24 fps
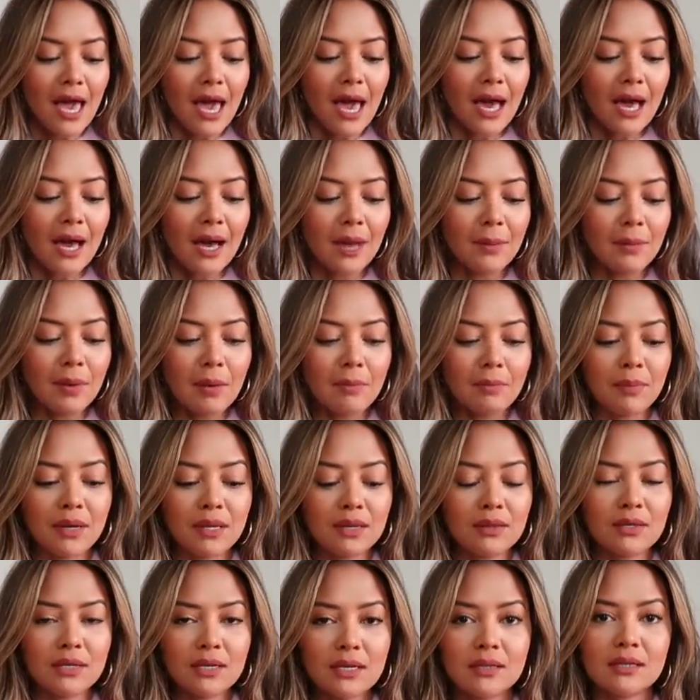
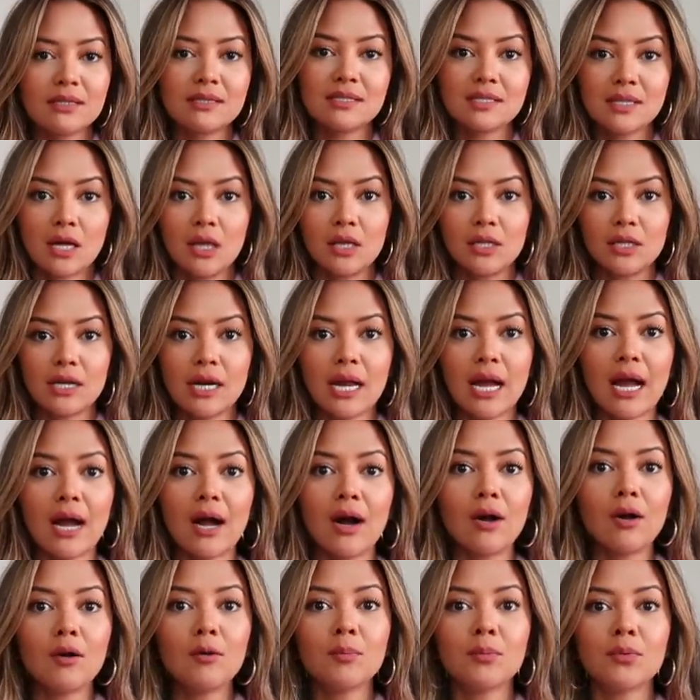But look at this color.
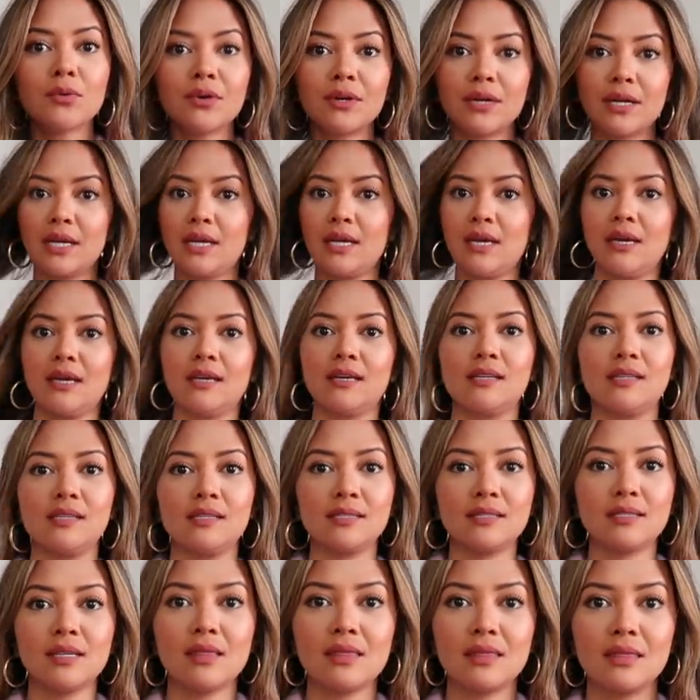How pretty
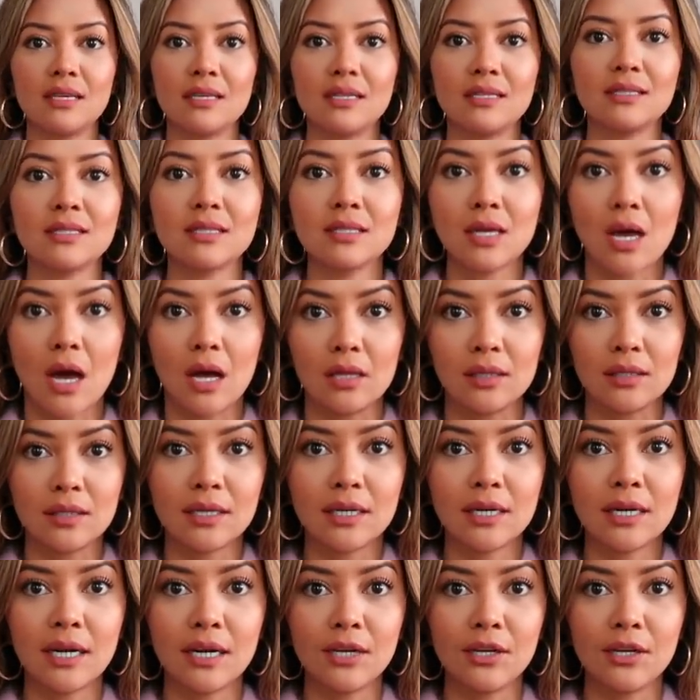is this color?